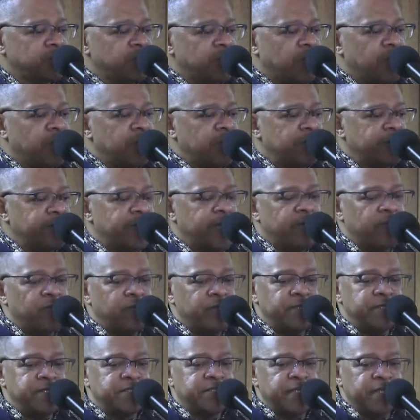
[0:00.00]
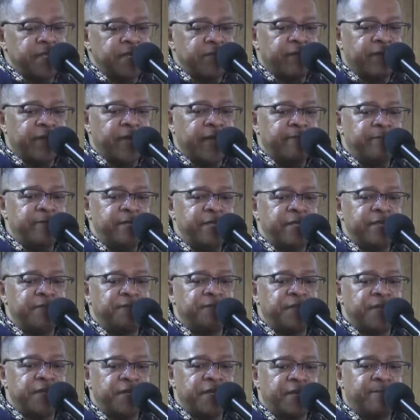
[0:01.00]
was talking about when he said, if I be
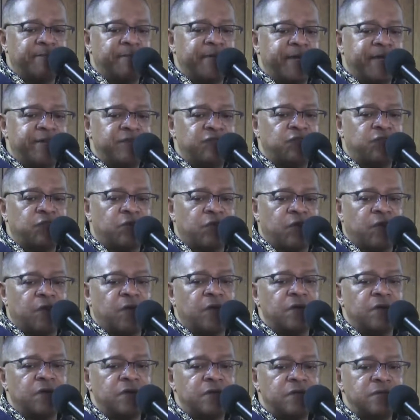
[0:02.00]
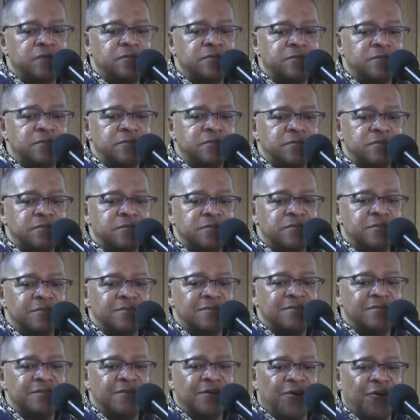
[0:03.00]
lifted up, I'll draw
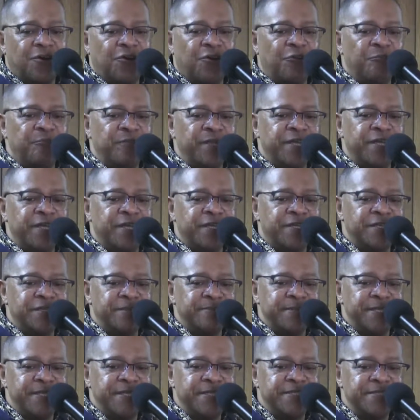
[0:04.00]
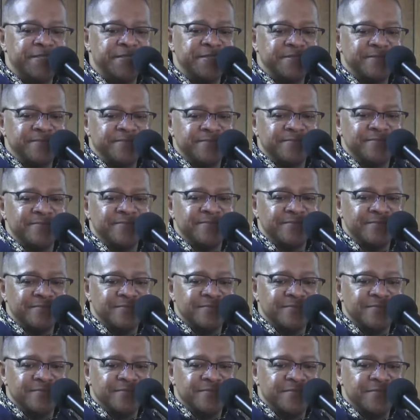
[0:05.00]
all men unto
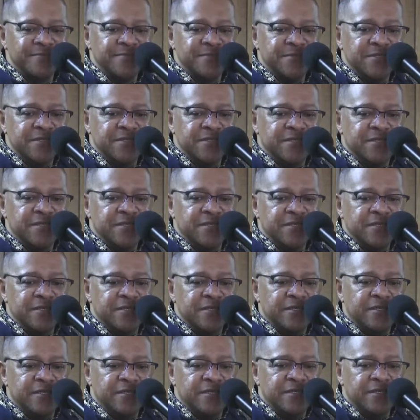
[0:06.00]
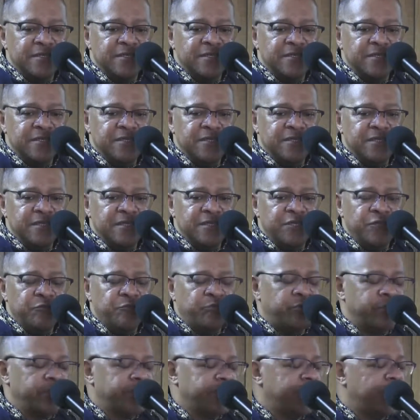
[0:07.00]
me.
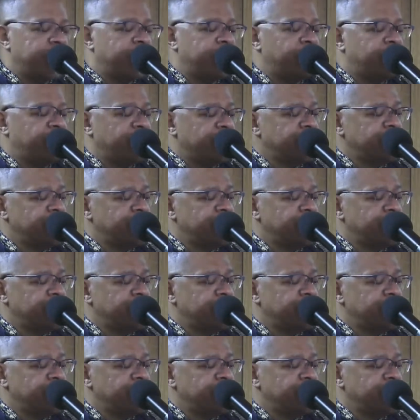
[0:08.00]
You put God